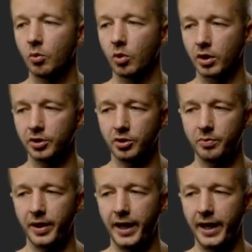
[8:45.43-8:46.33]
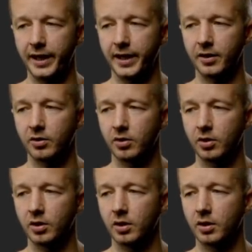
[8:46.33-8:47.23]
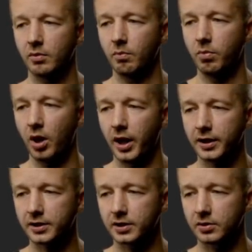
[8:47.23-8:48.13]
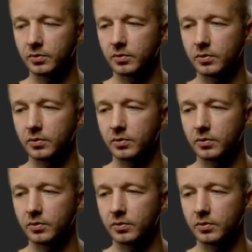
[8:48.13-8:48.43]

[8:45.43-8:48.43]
We're gonna do padding box